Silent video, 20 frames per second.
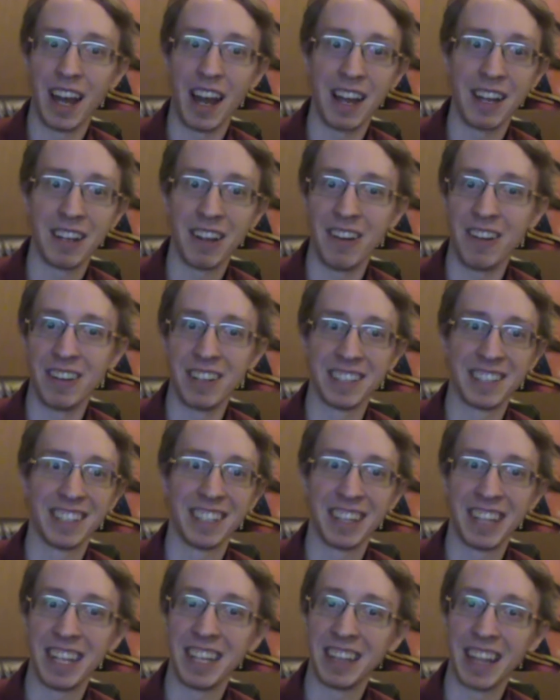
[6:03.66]
I honestly
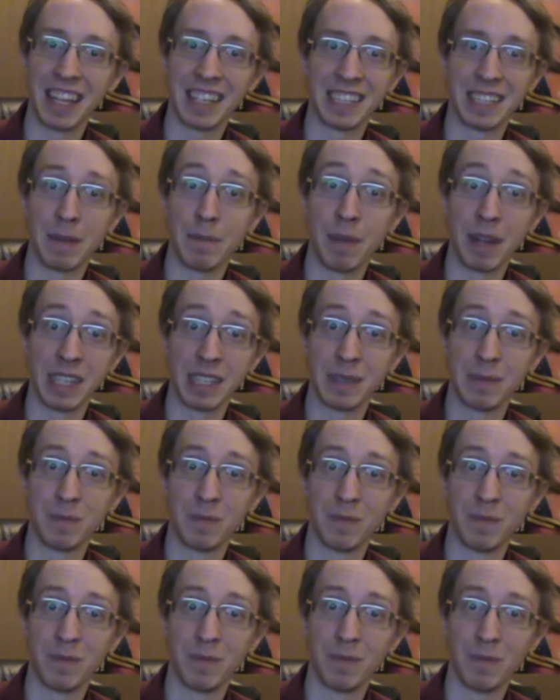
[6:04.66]
think that's the best
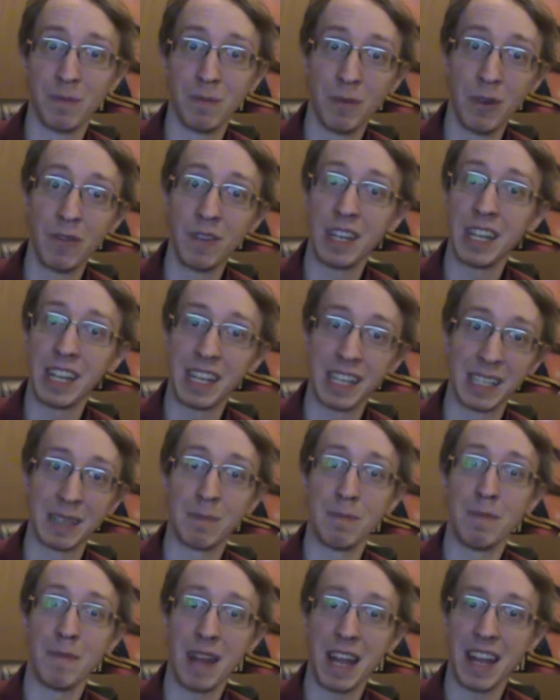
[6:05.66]
movie he's
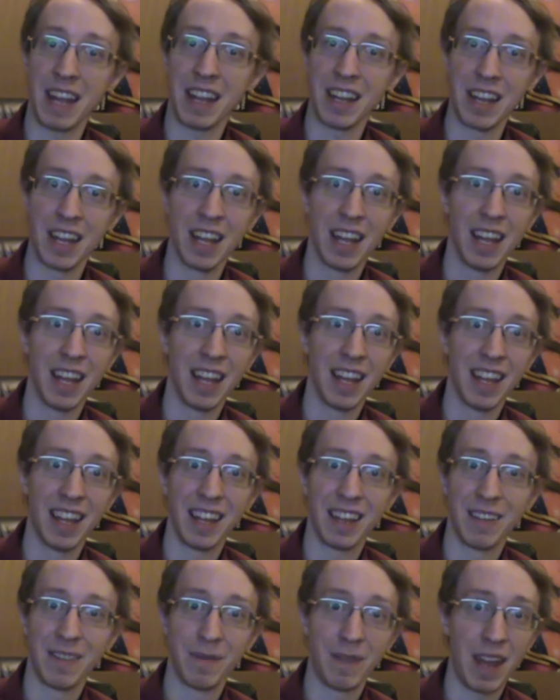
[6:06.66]
made,
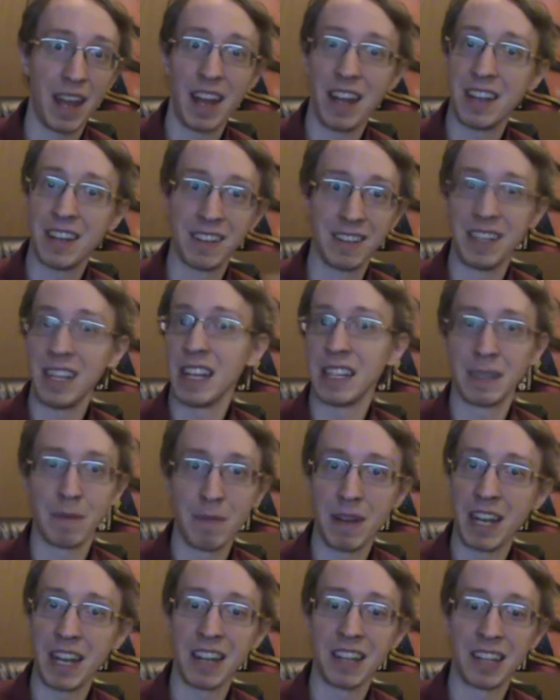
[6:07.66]
and he hasn't
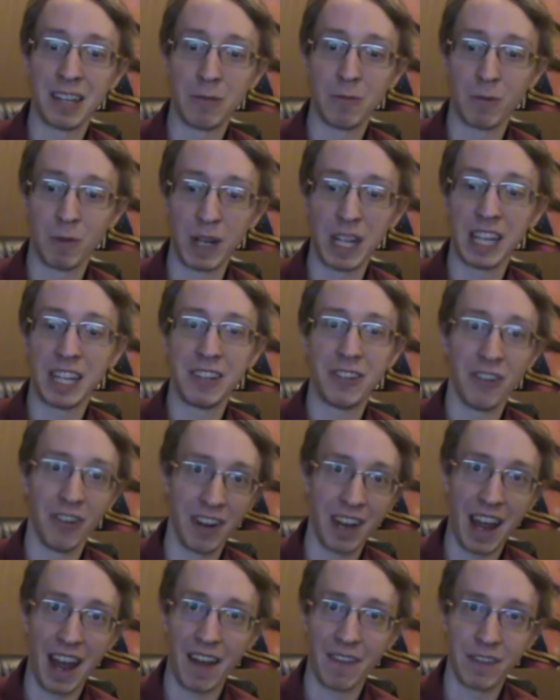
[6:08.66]
made anything really
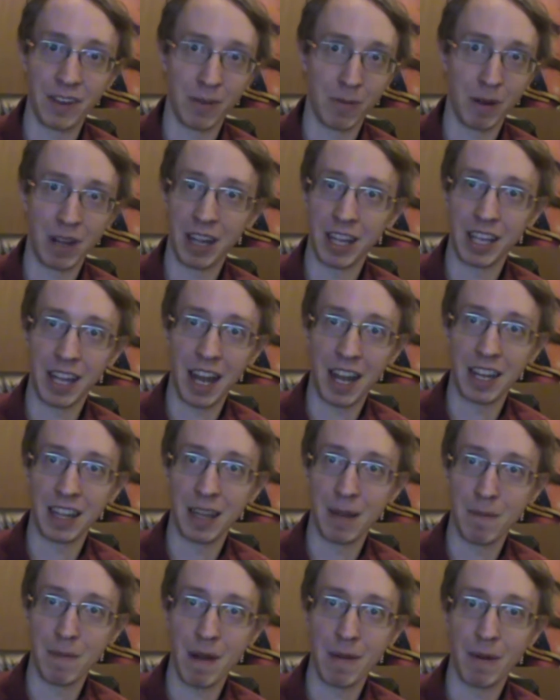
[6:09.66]
good after really
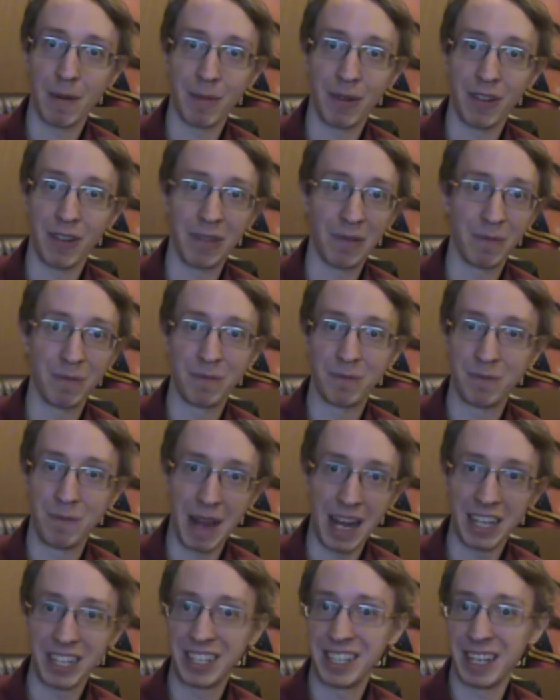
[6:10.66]
anything memorable.
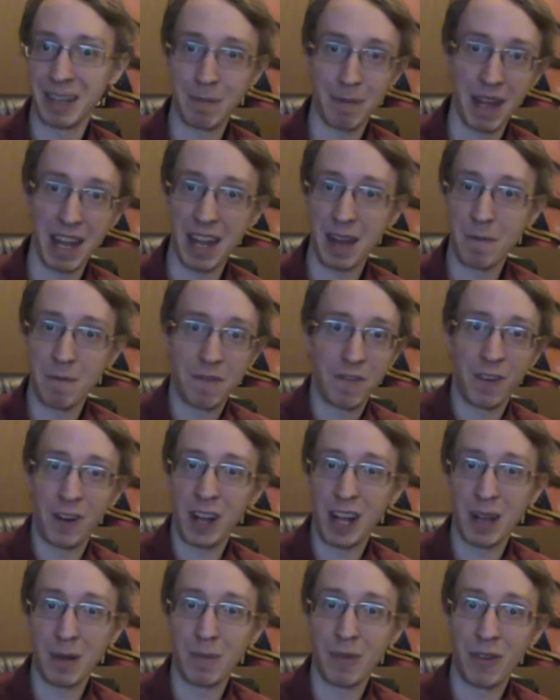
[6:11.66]
Matchstick Man,
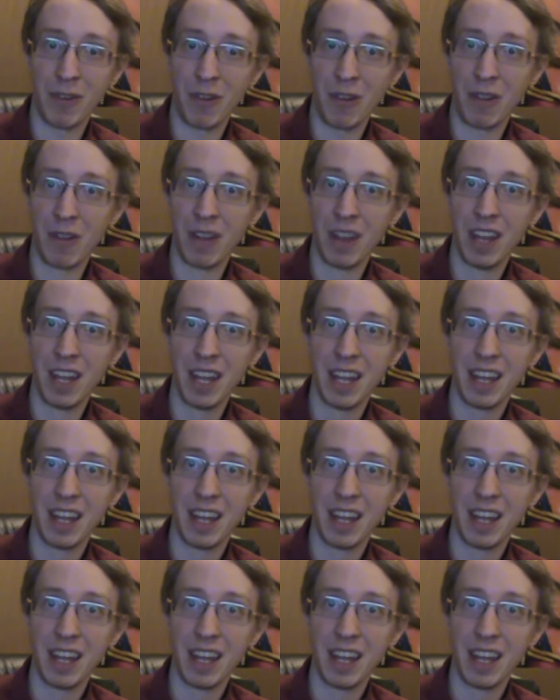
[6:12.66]
forgettable.